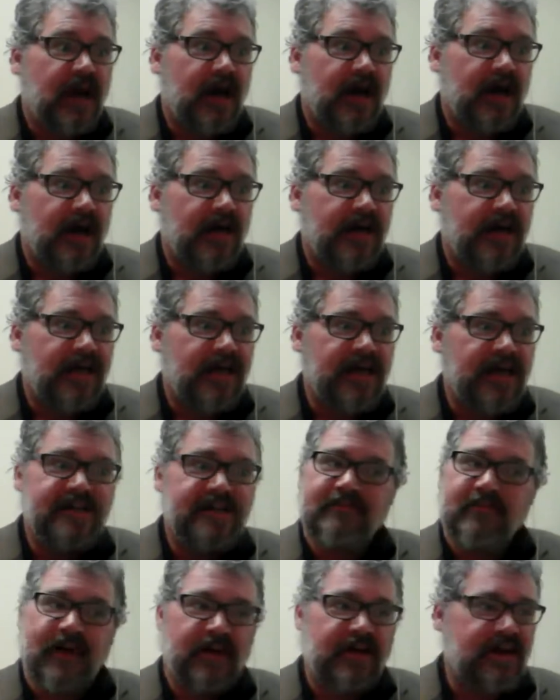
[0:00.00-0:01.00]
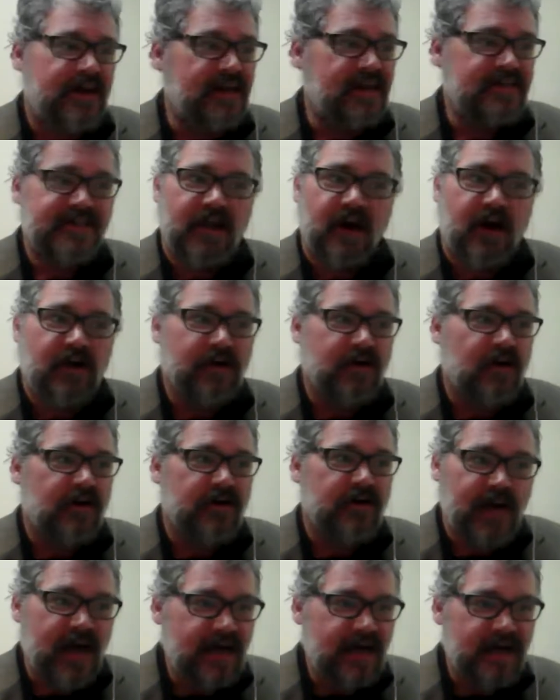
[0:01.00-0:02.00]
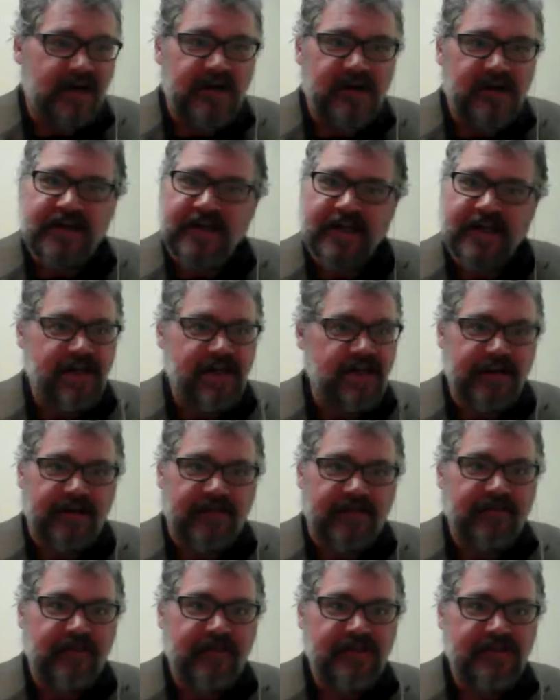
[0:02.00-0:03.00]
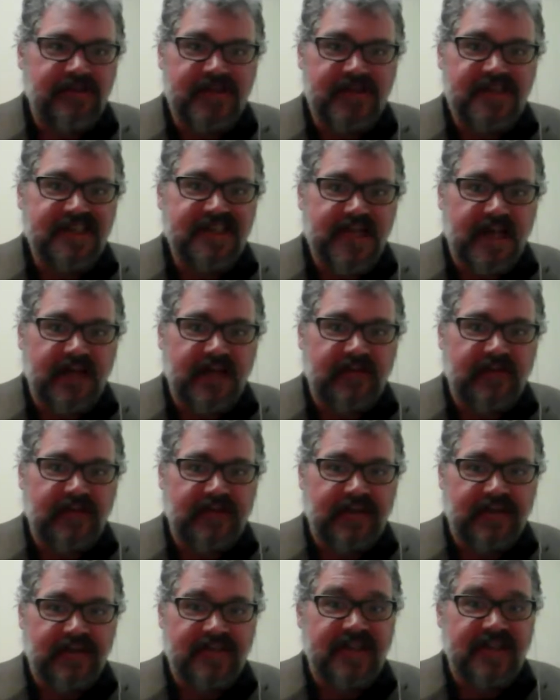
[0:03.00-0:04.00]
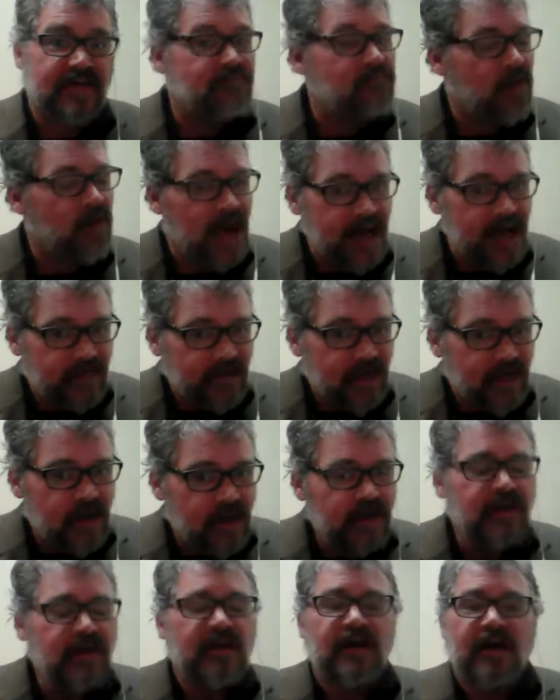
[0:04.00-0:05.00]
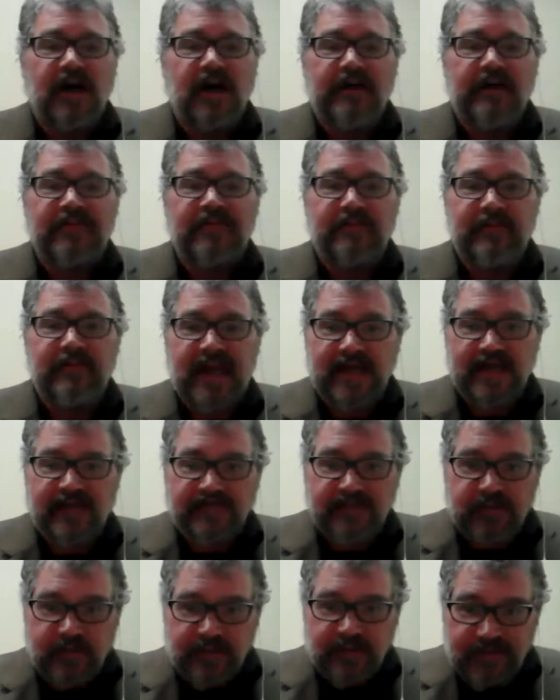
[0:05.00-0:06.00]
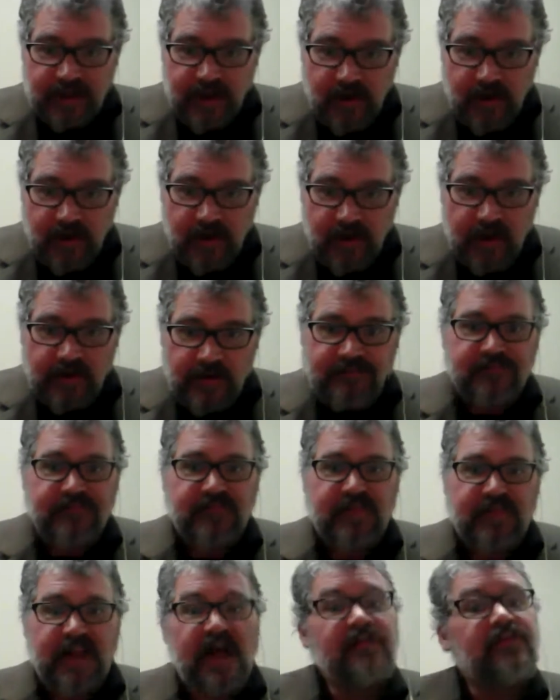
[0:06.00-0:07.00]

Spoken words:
He's gone on record in interviews as saying that he's an admirer of the Bank of North Dakota. And the